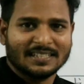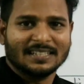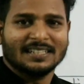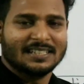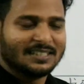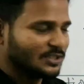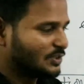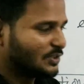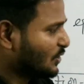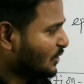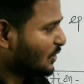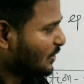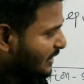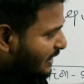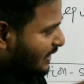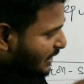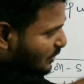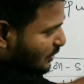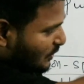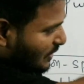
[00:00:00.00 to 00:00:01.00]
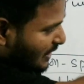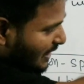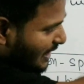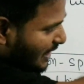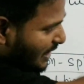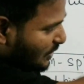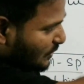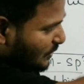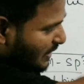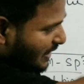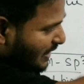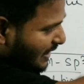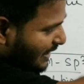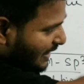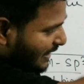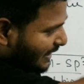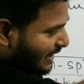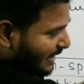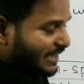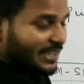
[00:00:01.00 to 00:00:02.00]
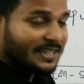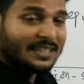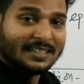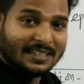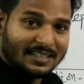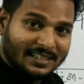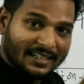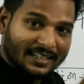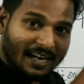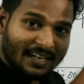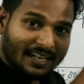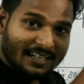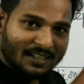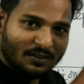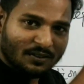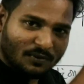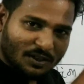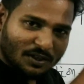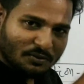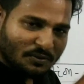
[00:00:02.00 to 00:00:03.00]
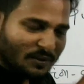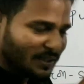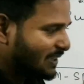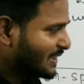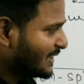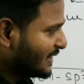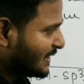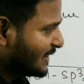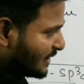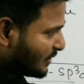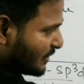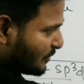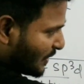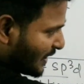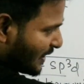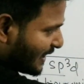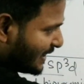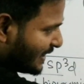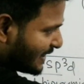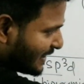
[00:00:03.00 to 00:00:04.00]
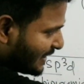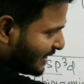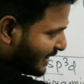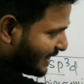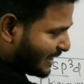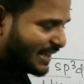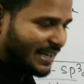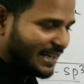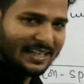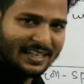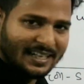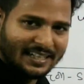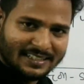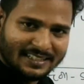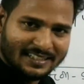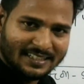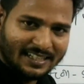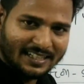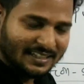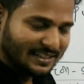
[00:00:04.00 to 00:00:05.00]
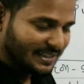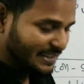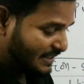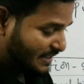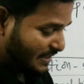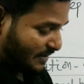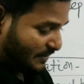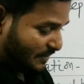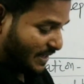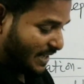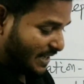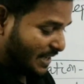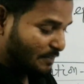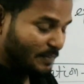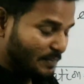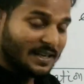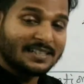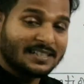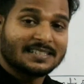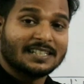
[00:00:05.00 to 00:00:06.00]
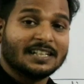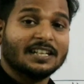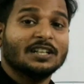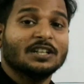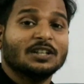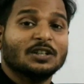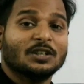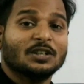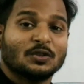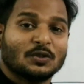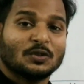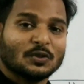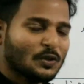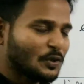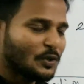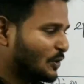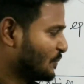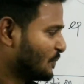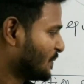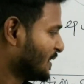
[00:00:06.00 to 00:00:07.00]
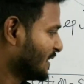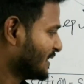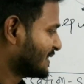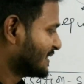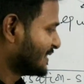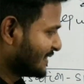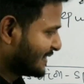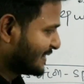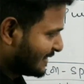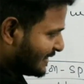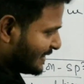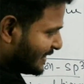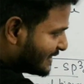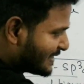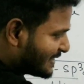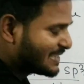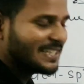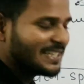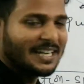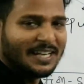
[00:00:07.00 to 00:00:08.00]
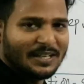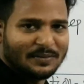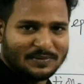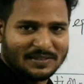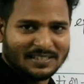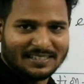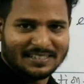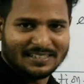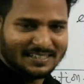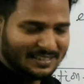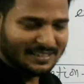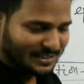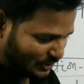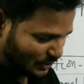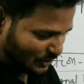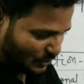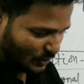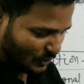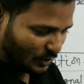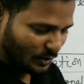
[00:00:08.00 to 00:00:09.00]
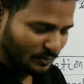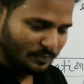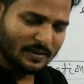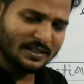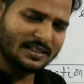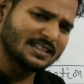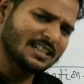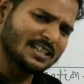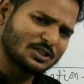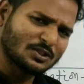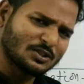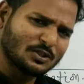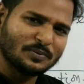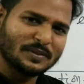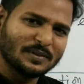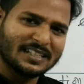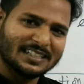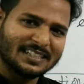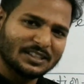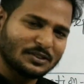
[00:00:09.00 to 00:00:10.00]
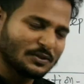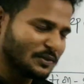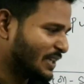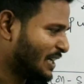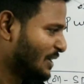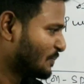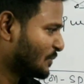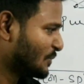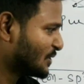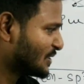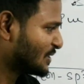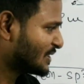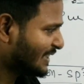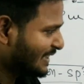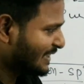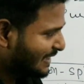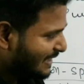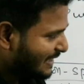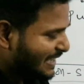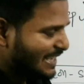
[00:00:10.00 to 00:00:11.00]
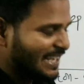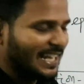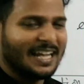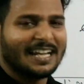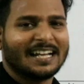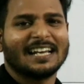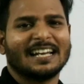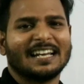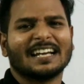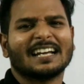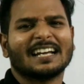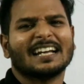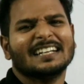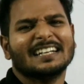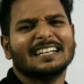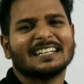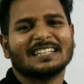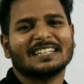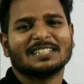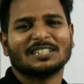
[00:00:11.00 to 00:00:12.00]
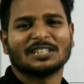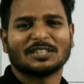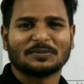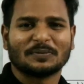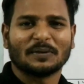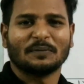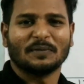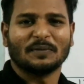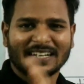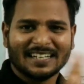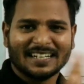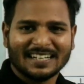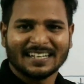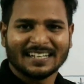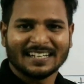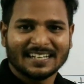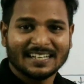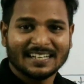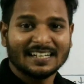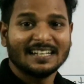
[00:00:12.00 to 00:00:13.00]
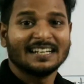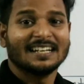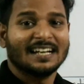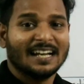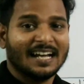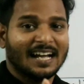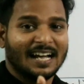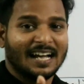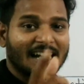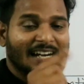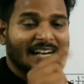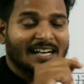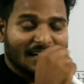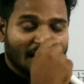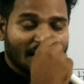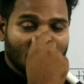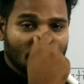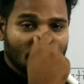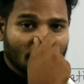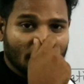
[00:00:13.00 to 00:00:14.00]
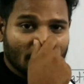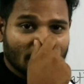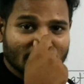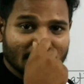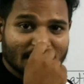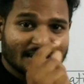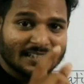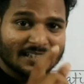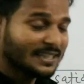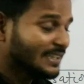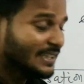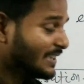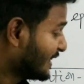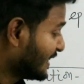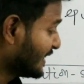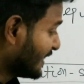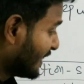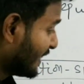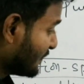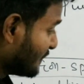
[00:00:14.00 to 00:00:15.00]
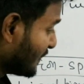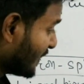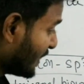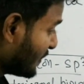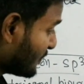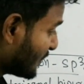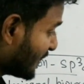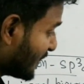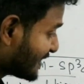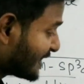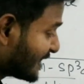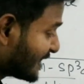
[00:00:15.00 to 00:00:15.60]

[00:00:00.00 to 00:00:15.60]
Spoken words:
Okay. So equatorial angle in ideal 120, here 118 and 89. When I place like two lone pairs in CLF3, two lone pairs, that should be at equatorial position. Angle again decreases from ideal angle. And now focus on that. When I